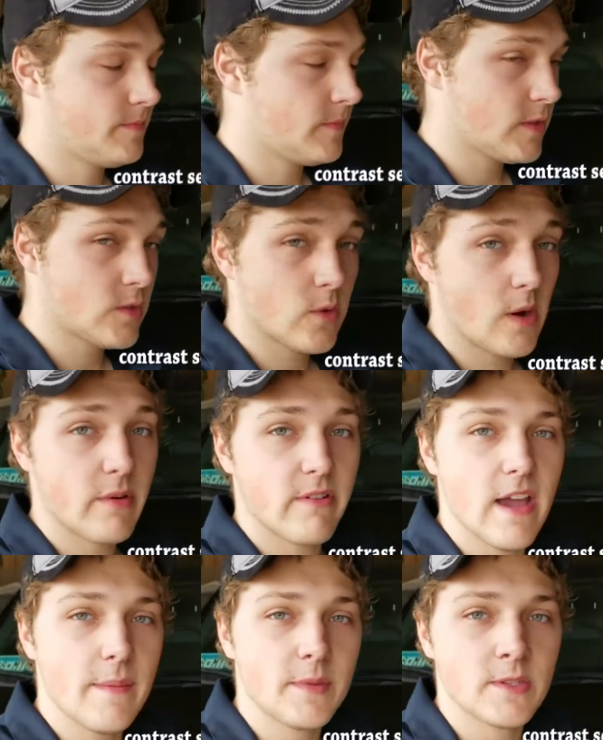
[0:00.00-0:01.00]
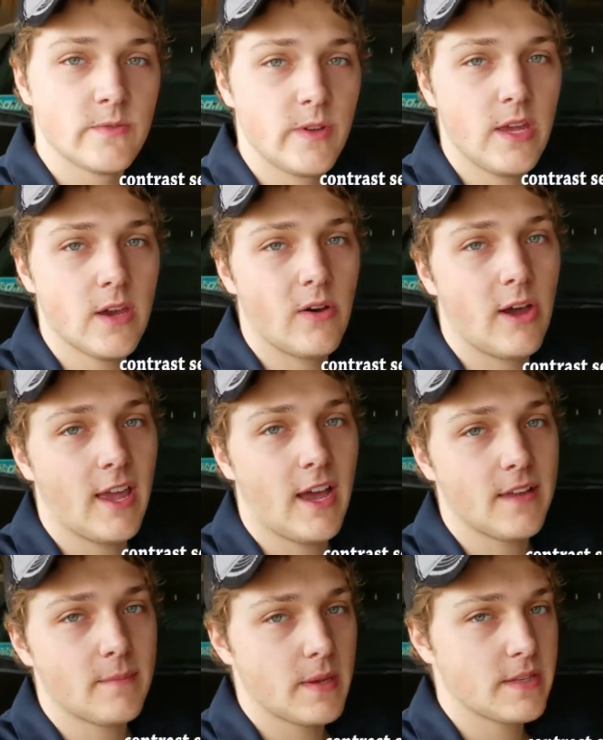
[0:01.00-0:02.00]
this is where I'm gonna wrap this video. I
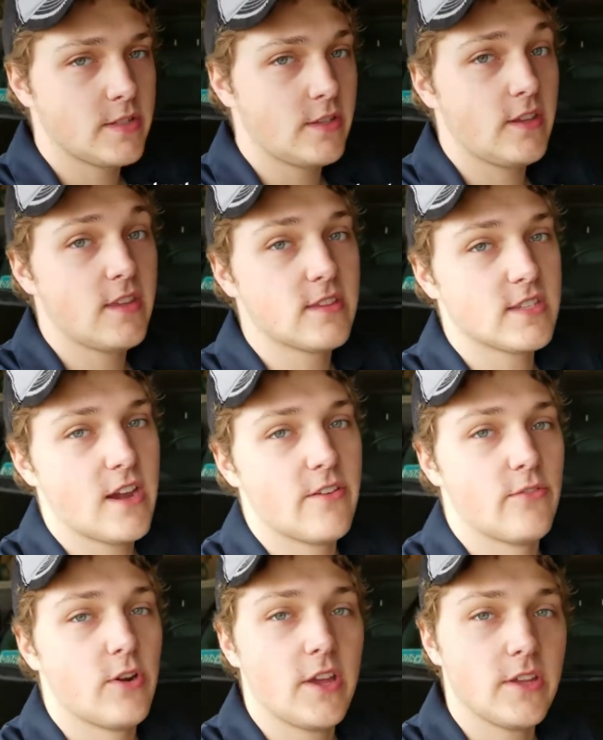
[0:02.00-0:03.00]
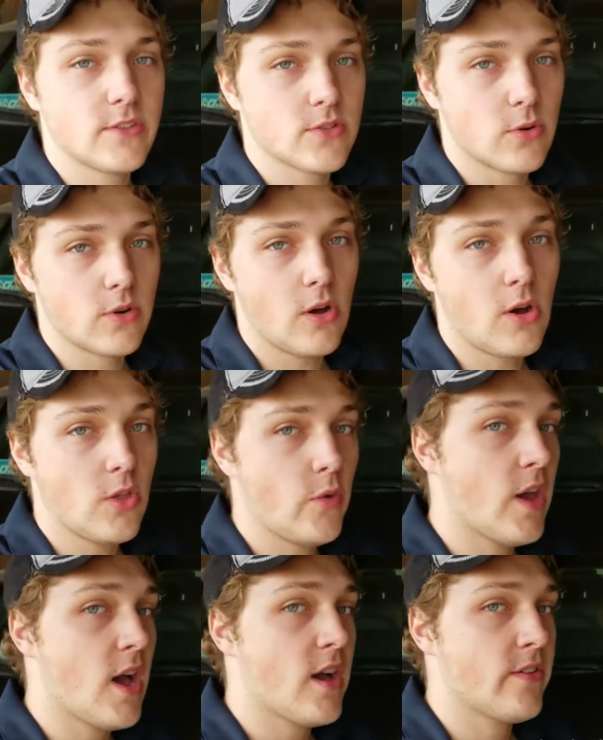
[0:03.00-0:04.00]
got basically the entire front end torn all the
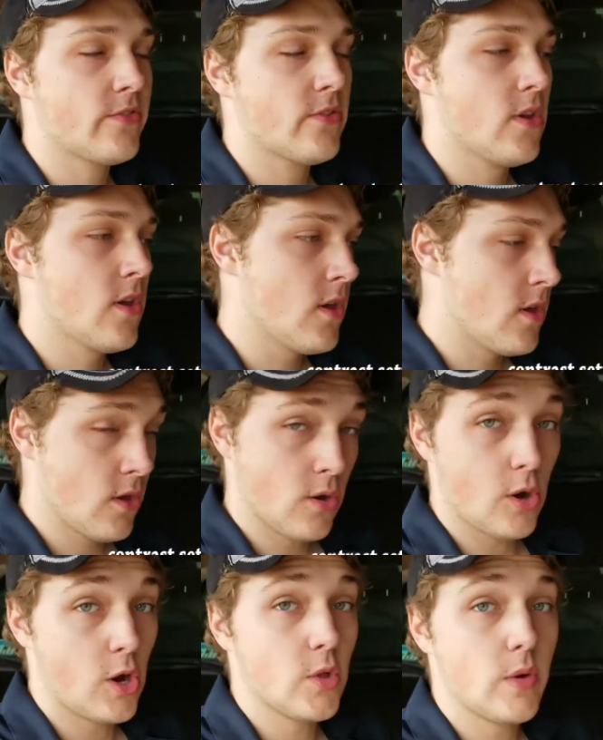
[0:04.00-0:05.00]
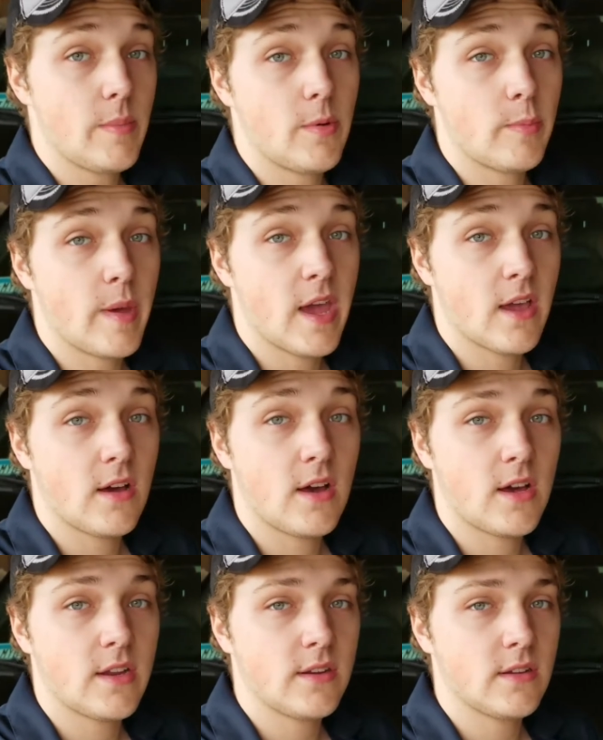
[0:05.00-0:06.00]
way off, all the way put back
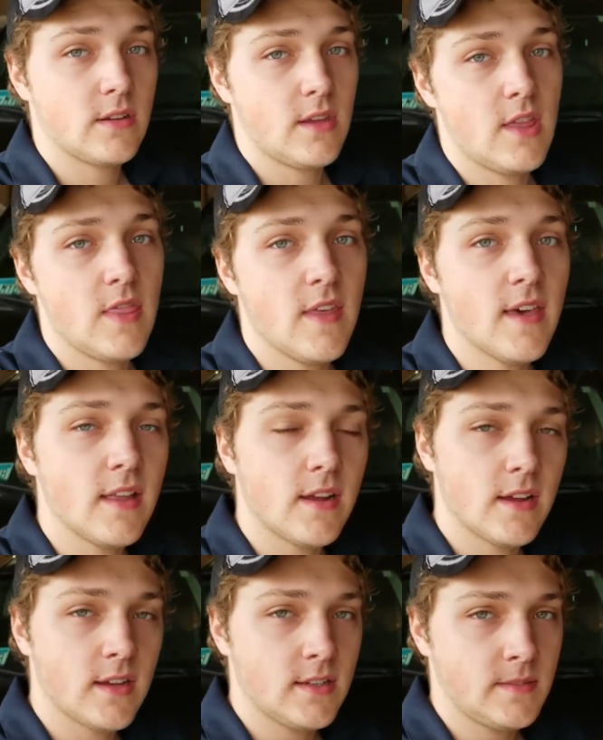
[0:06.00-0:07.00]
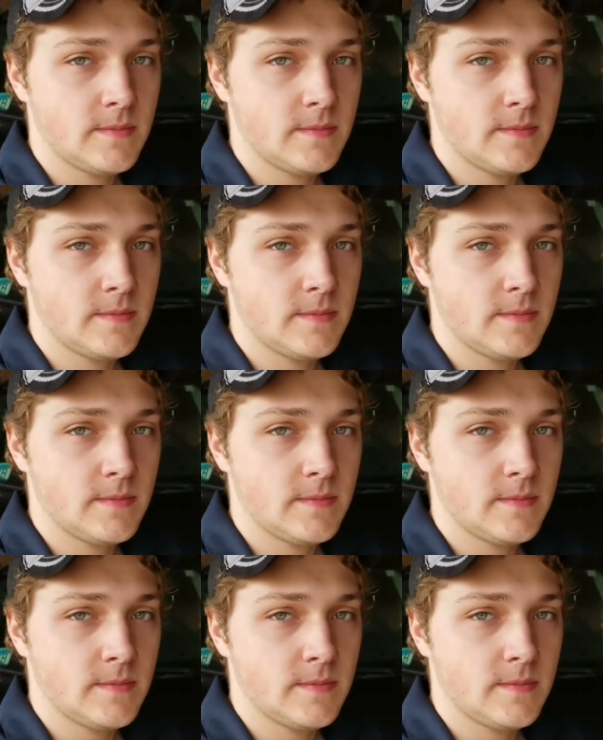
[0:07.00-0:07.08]
on, and then uh,